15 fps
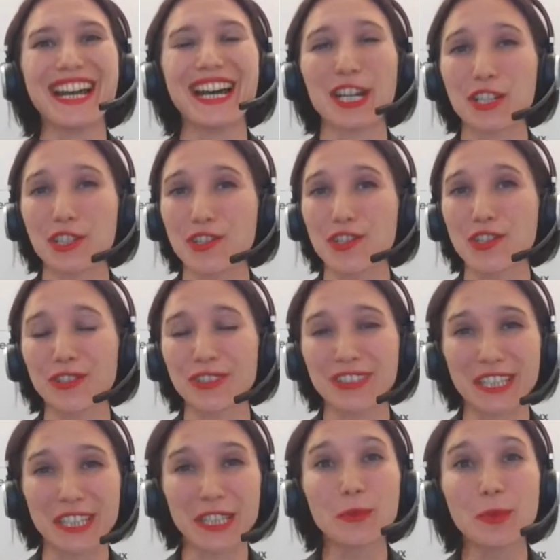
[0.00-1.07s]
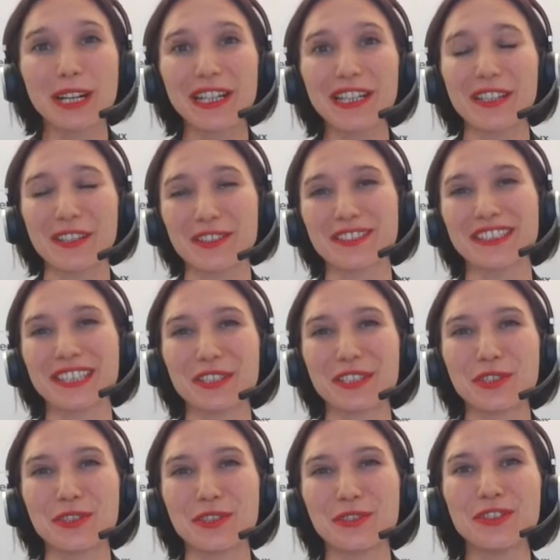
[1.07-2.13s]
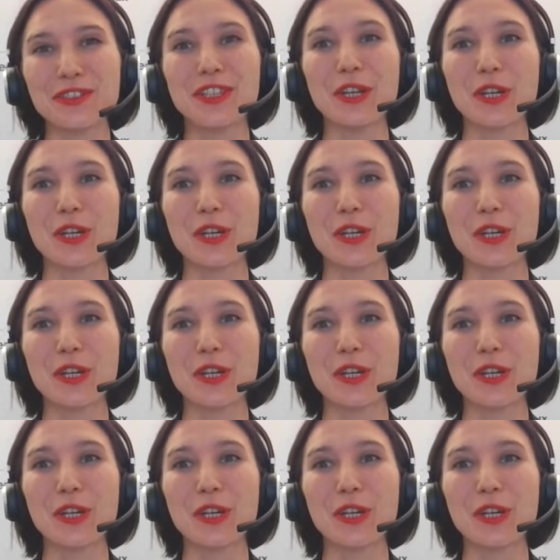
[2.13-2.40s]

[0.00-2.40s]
I joined EY, Ernst & Young,